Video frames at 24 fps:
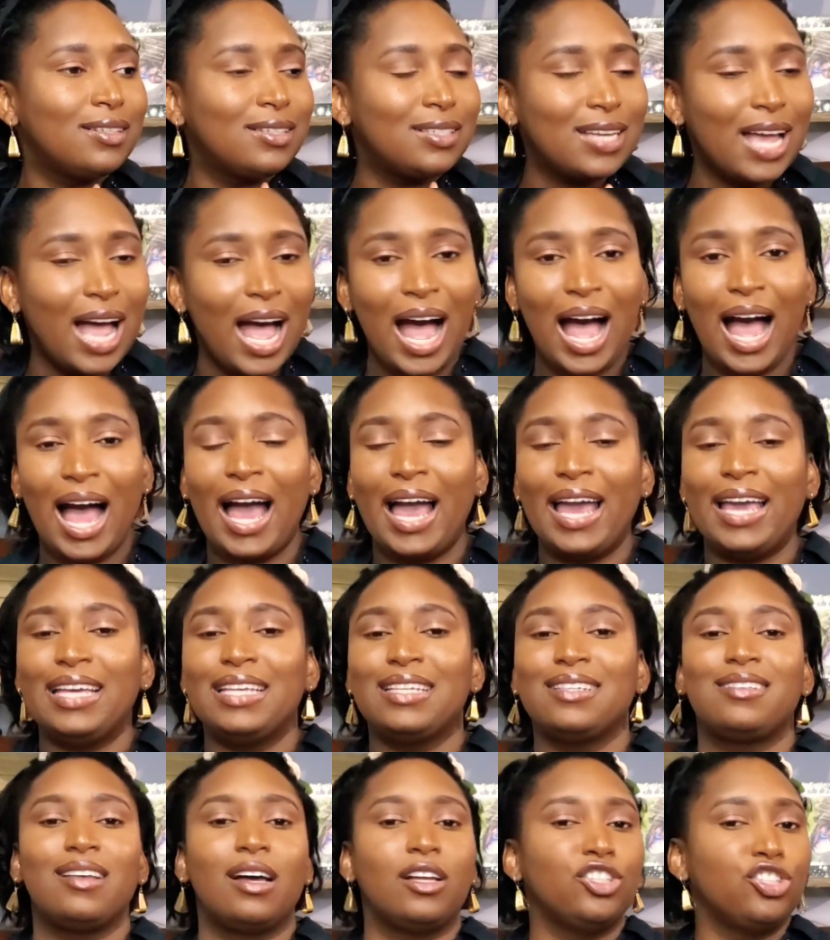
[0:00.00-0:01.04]

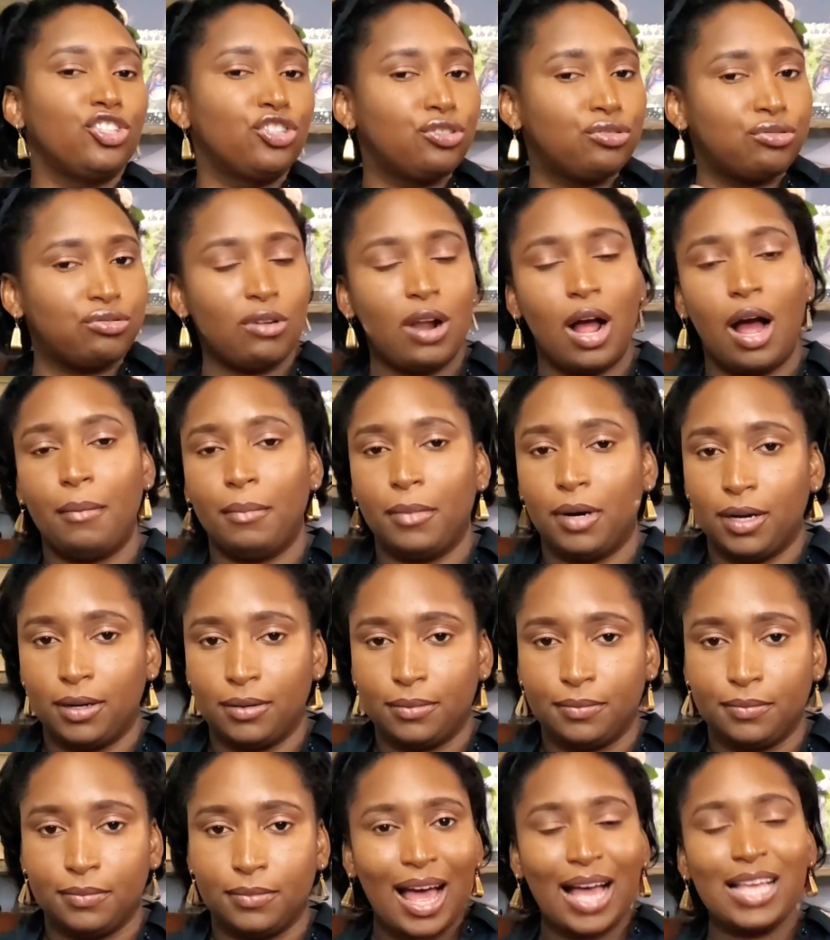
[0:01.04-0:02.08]
ties and trauma.
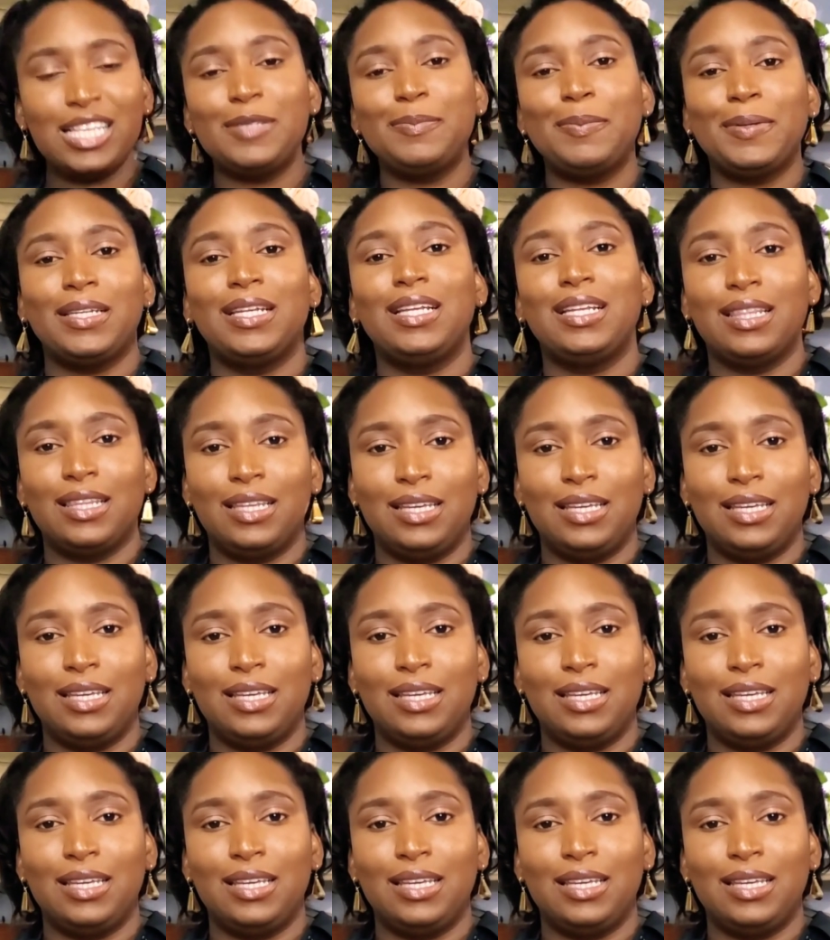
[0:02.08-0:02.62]
Last but not